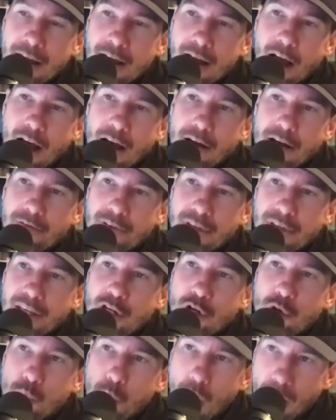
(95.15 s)
of
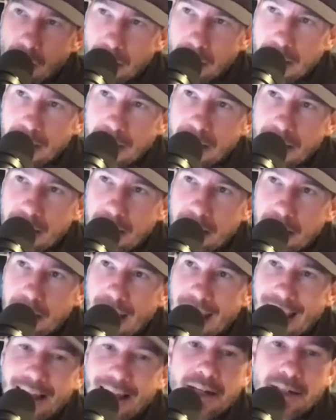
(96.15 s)
equality
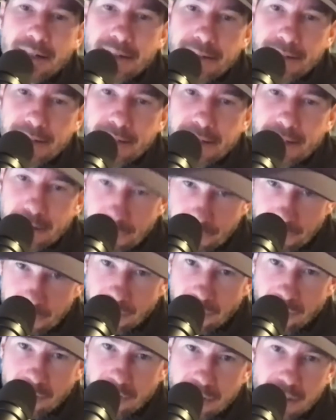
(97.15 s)
and
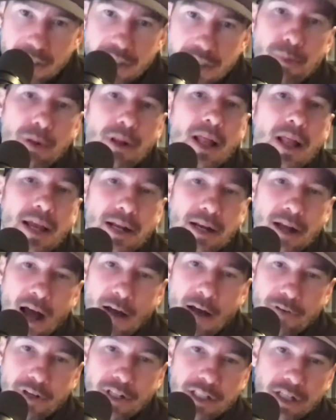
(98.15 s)
differences playing
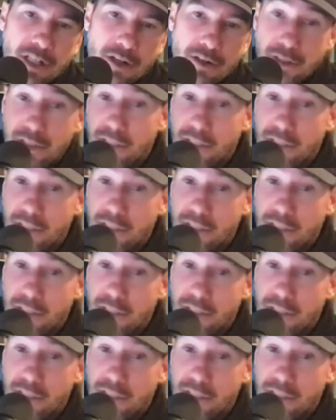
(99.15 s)
off each other.